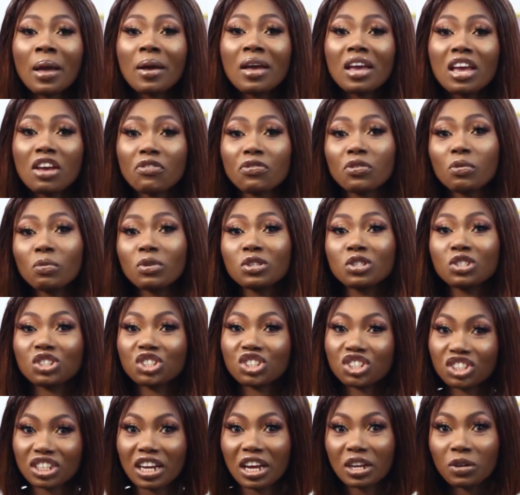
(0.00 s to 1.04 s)
If you want to
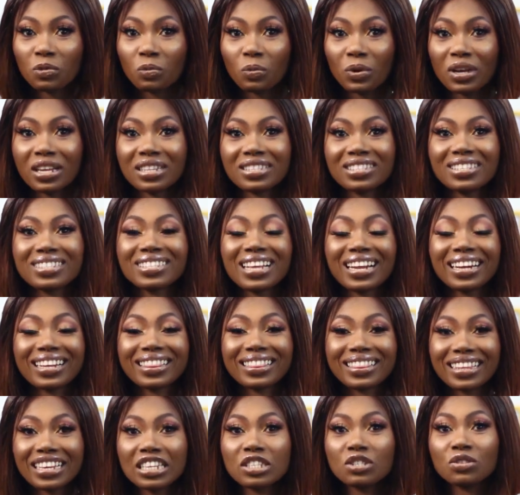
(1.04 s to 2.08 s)
shed weight, these are the
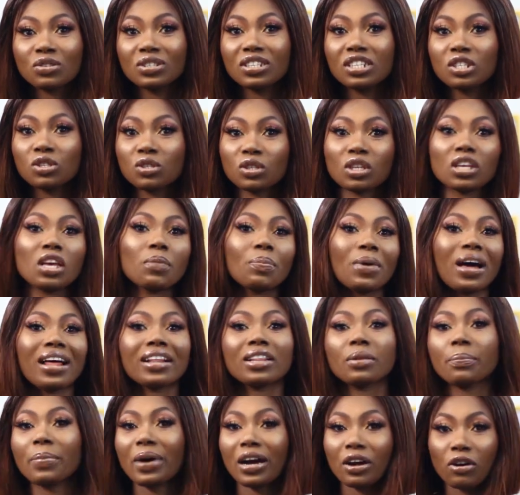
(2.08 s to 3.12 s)
things you need to keep
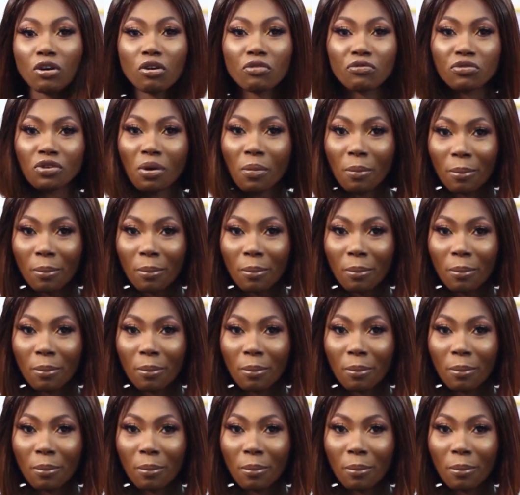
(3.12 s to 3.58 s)
at the back of your